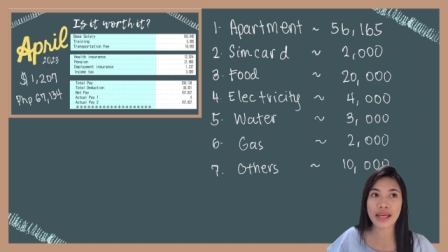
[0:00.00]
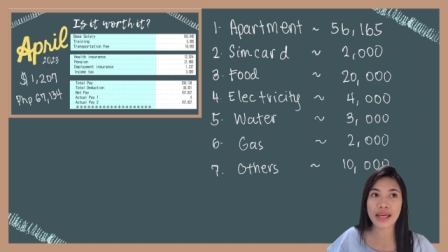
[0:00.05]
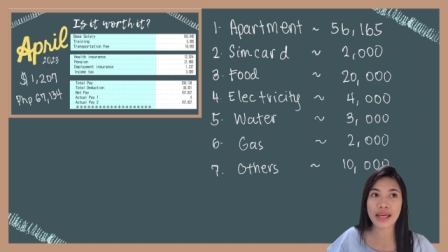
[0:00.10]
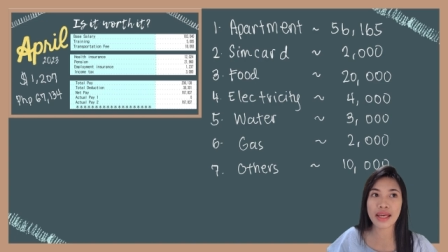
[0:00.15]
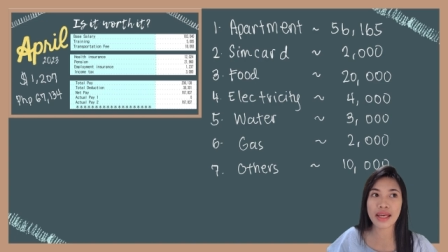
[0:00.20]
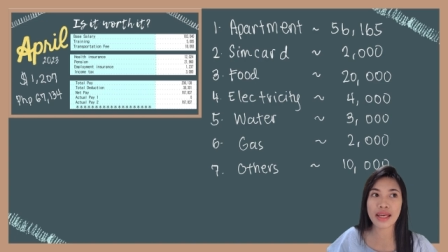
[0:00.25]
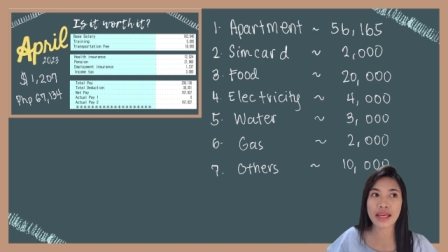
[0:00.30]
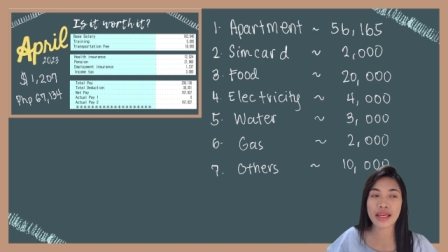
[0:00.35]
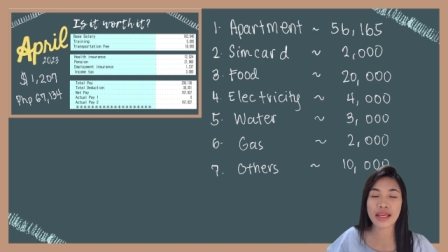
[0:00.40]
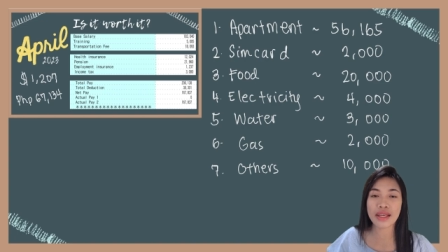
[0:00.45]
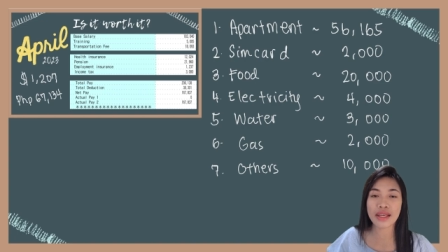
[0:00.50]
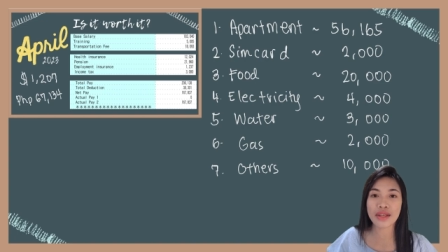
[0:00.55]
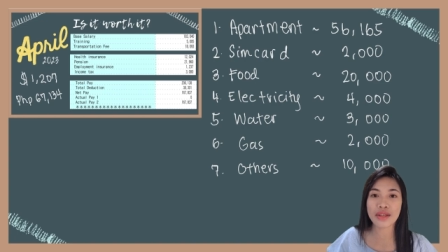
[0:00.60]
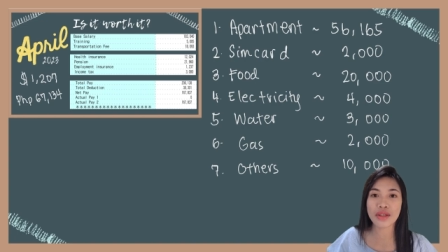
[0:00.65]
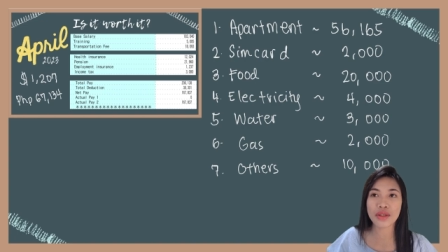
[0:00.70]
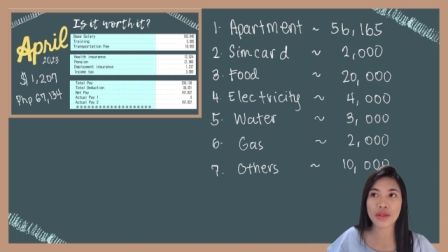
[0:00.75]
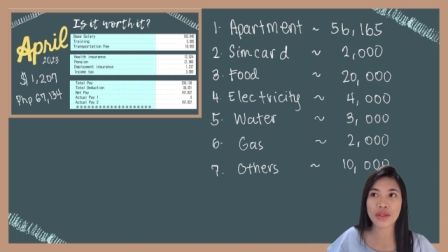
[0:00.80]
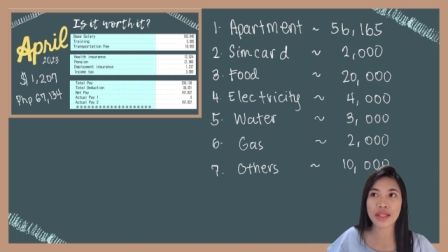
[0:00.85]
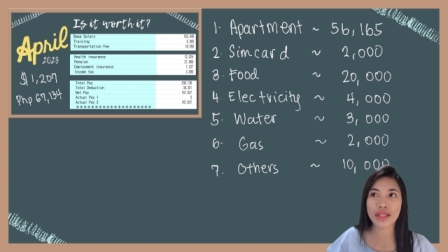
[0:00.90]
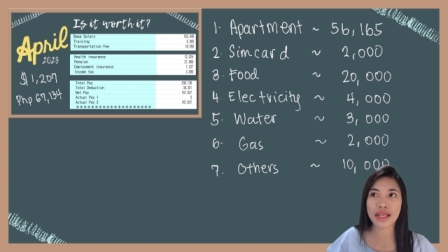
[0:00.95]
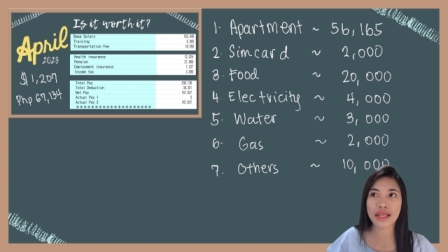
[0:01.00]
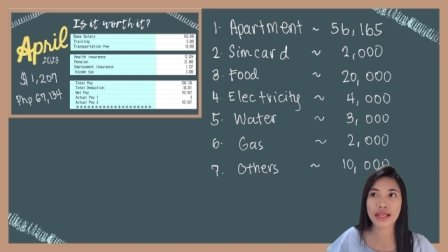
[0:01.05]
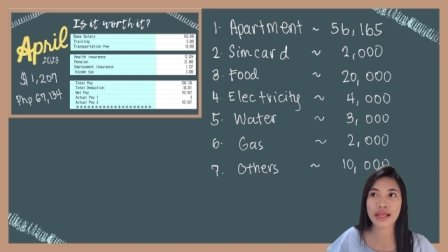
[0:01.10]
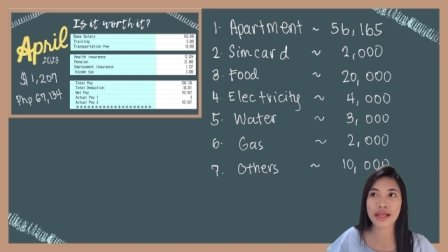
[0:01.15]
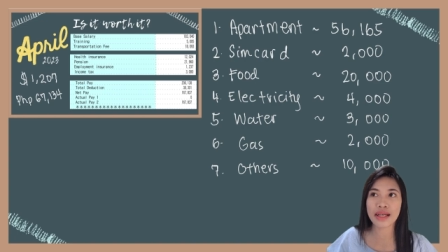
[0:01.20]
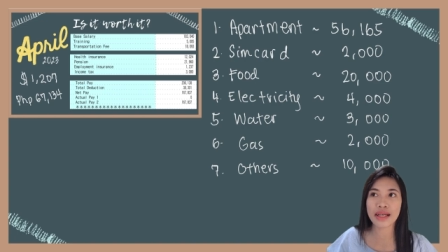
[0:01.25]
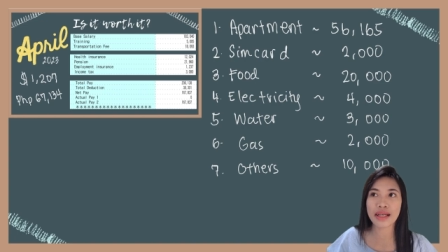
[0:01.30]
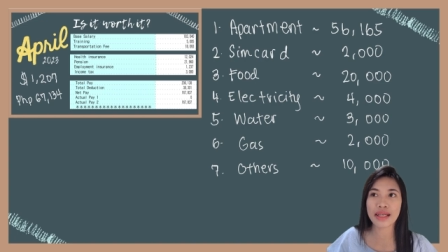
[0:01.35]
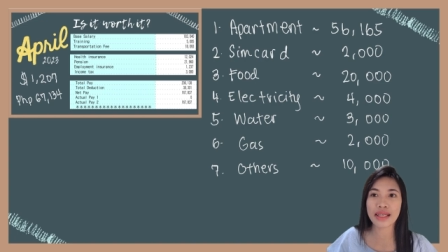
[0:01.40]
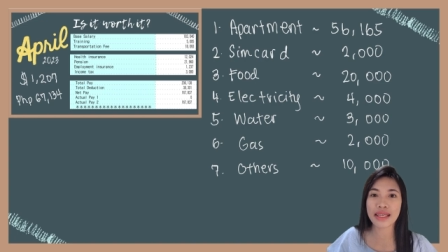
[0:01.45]
a, you know, like
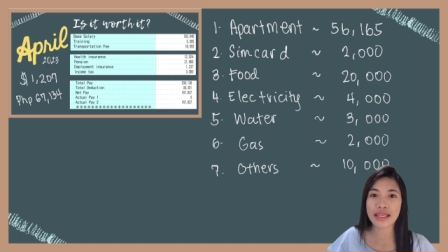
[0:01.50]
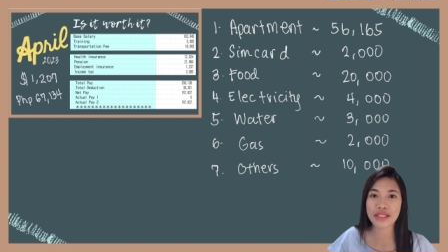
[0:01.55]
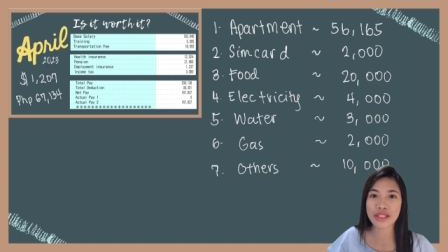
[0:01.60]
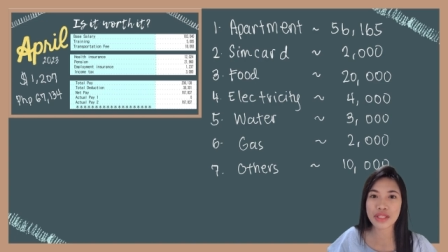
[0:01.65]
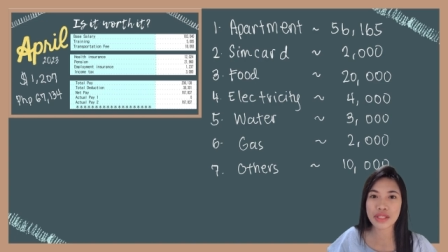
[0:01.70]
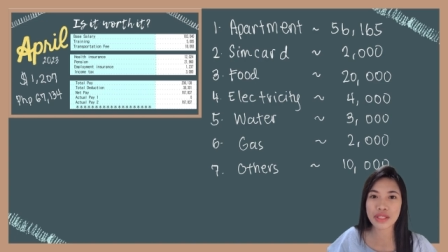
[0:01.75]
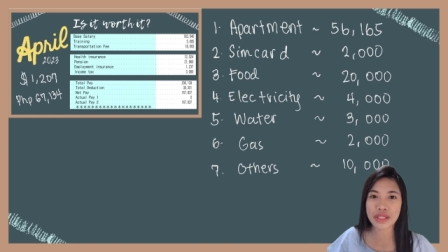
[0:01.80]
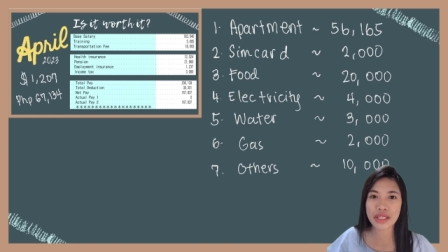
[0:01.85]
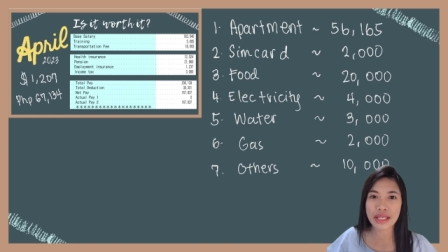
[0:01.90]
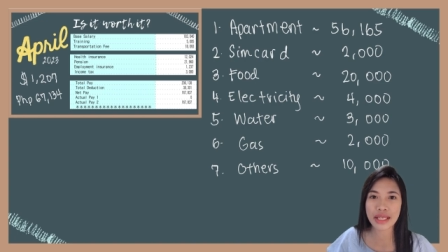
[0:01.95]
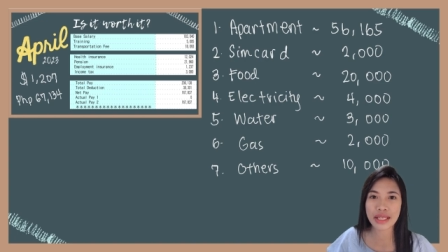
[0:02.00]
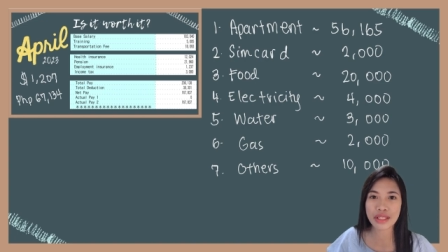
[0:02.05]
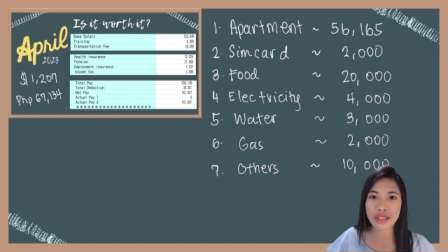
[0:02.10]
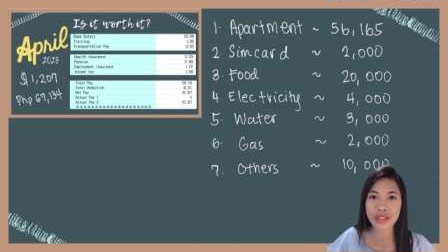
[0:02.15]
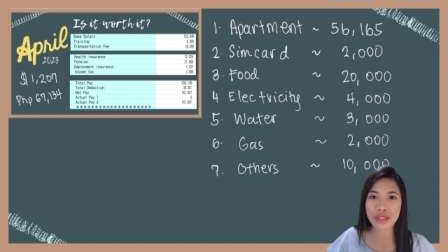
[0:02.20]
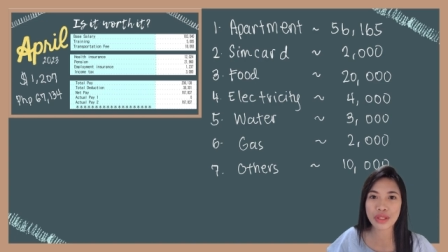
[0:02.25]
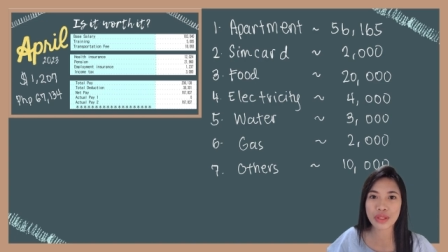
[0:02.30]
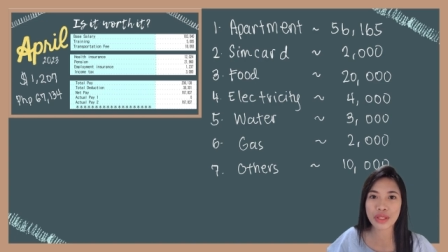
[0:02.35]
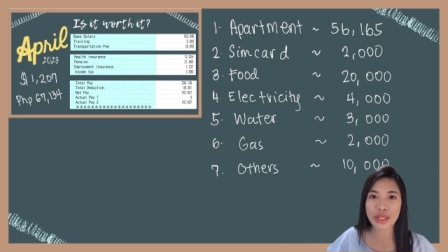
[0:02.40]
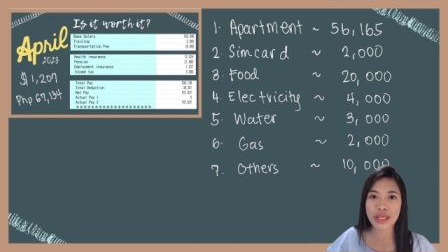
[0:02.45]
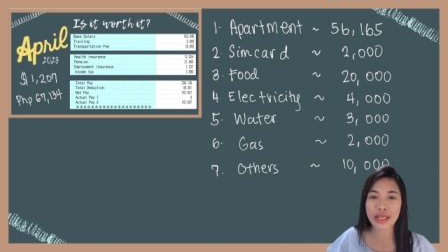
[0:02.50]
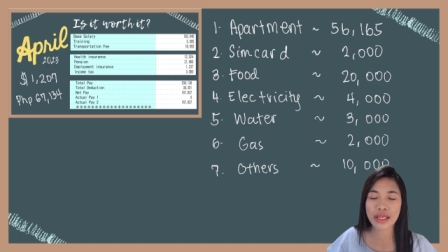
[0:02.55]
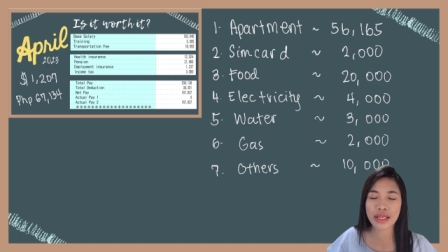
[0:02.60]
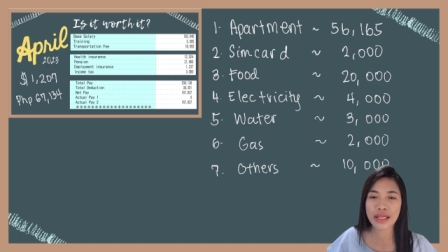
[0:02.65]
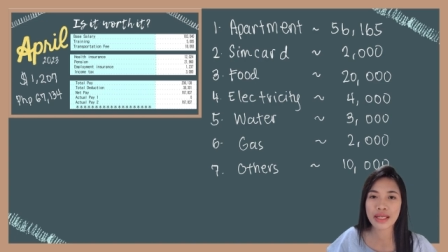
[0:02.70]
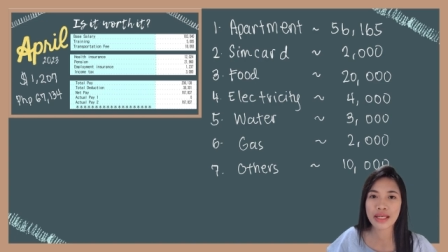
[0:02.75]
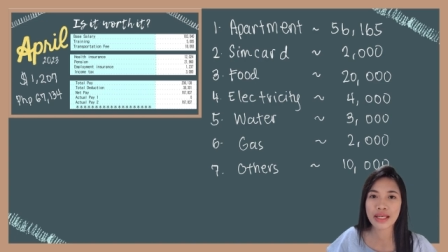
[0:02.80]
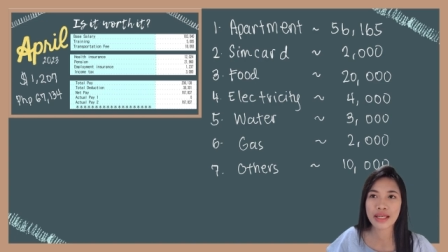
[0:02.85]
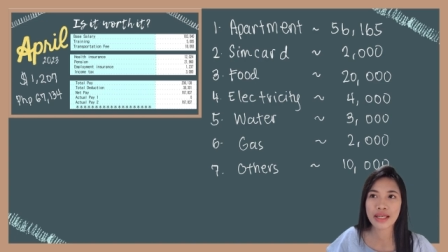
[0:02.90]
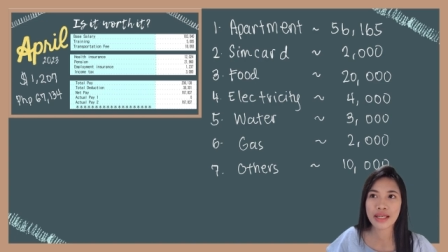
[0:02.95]
a heater in your
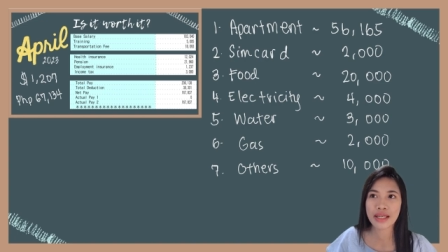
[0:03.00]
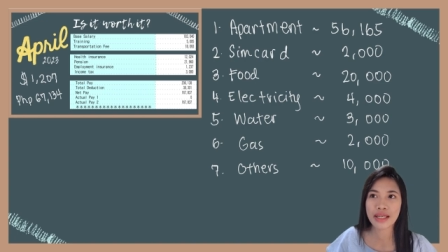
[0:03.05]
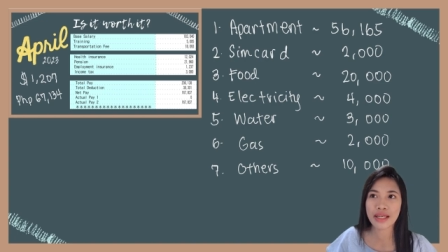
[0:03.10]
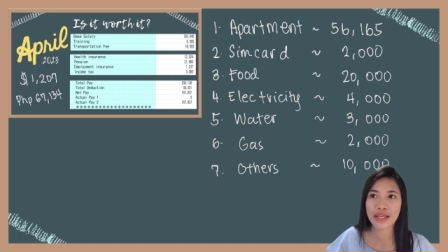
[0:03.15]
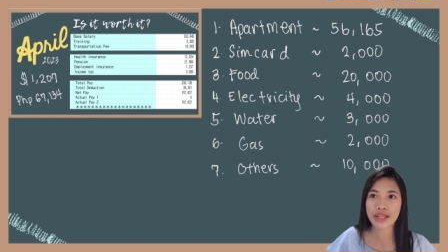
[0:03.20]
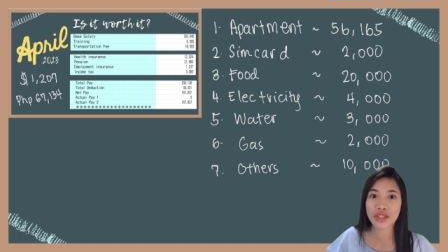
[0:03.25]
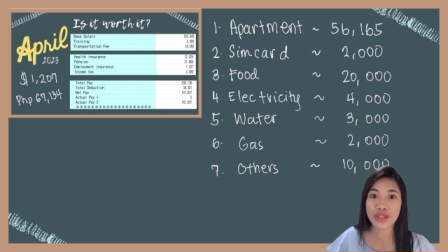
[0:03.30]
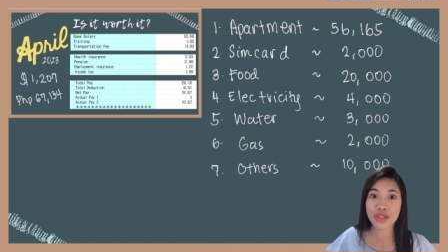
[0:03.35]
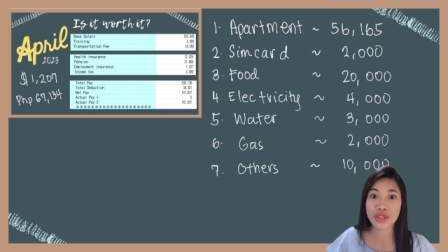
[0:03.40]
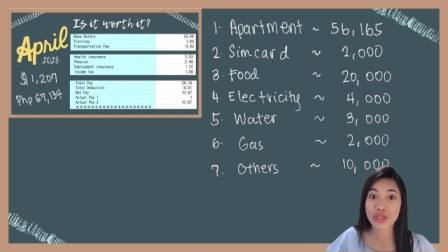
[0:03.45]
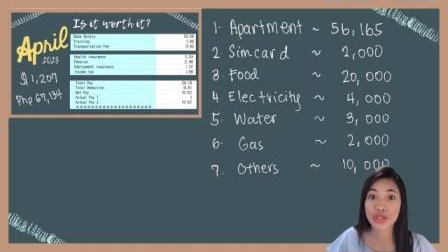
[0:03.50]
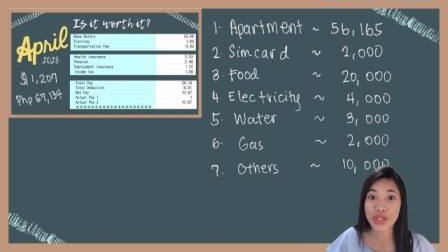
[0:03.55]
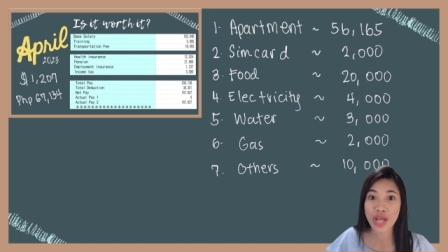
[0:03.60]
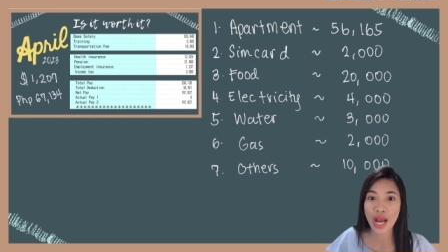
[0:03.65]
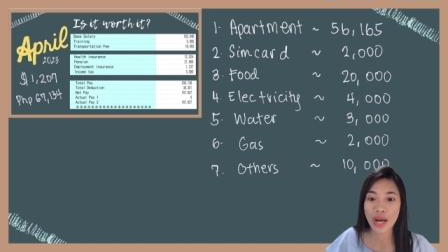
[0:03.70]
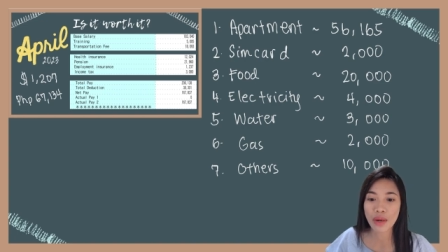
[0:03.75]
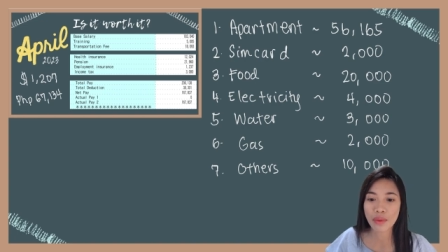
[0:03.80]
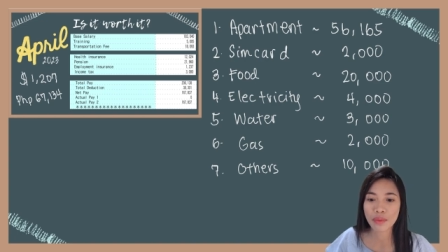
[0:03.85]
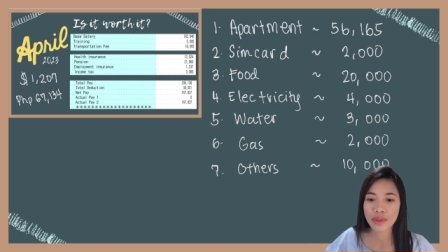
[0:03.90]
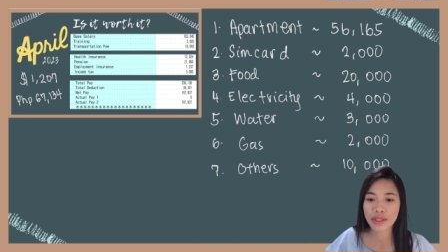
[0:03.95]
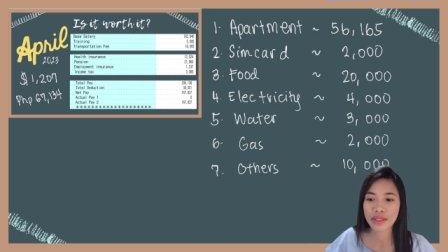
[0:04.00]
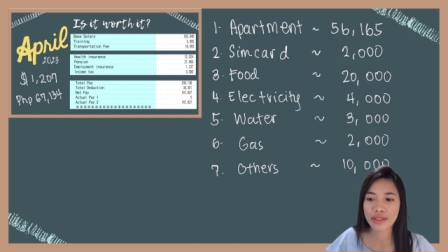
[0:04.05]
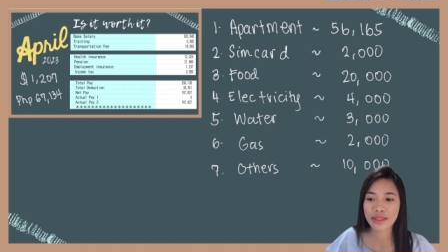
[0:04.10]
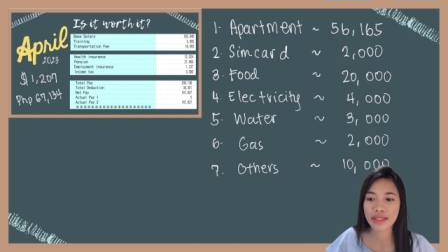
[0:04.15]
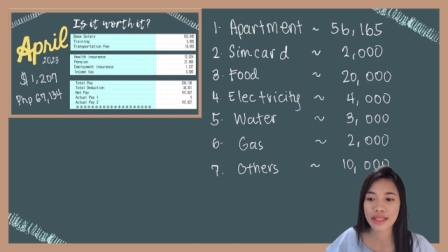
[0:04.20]
in your shower.